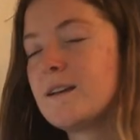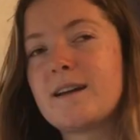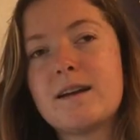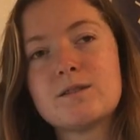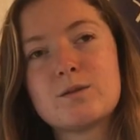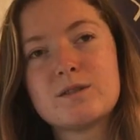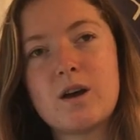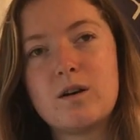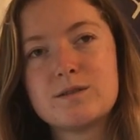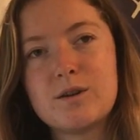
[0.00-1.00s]
Dinosaurs
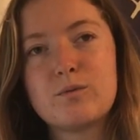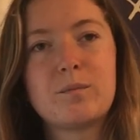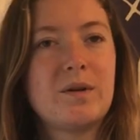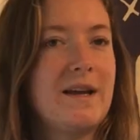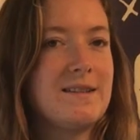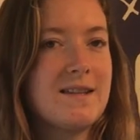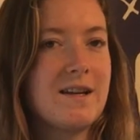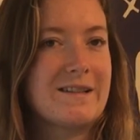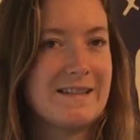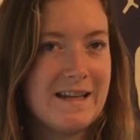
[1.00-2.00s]
also replaced
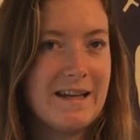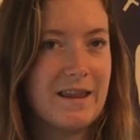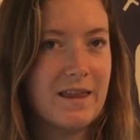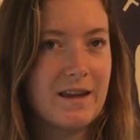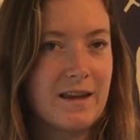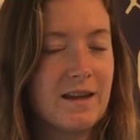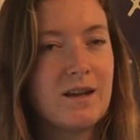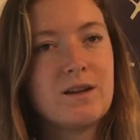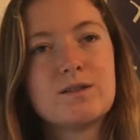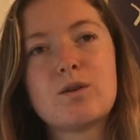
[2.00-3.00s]
their teeth.
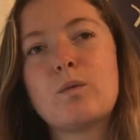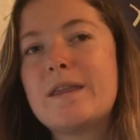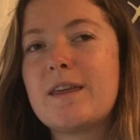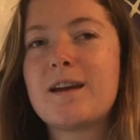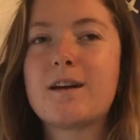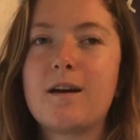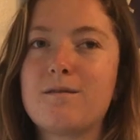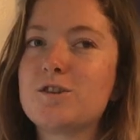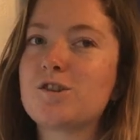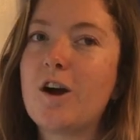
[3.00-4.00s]
So we think
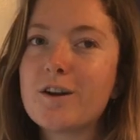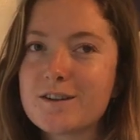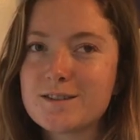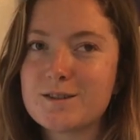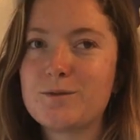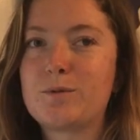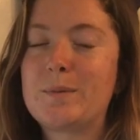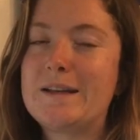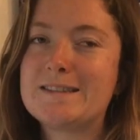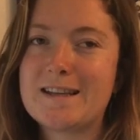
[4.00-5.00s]
of sharks
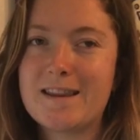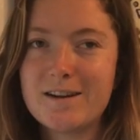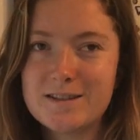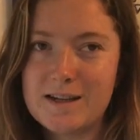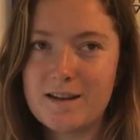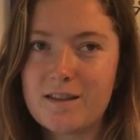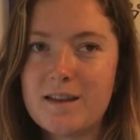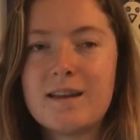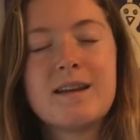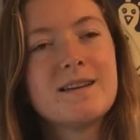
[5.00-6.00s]
replacing their teeth.
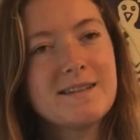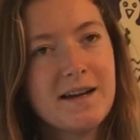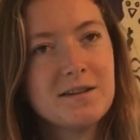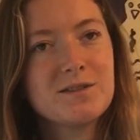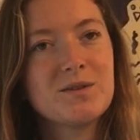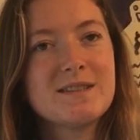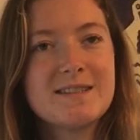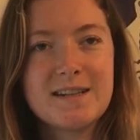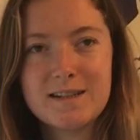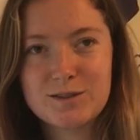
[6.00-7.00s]
Dinosaurs
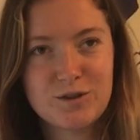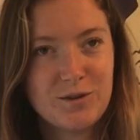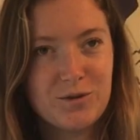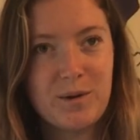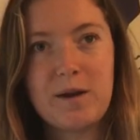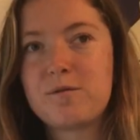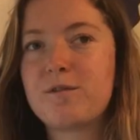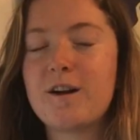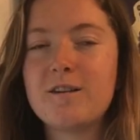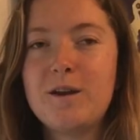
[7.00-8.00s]
did it too, and
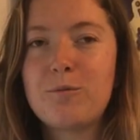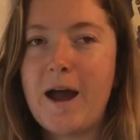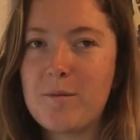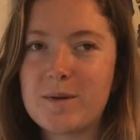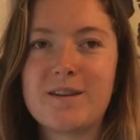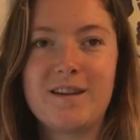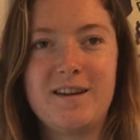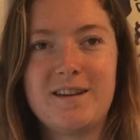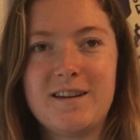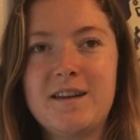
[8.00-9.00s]
fairly rapidly.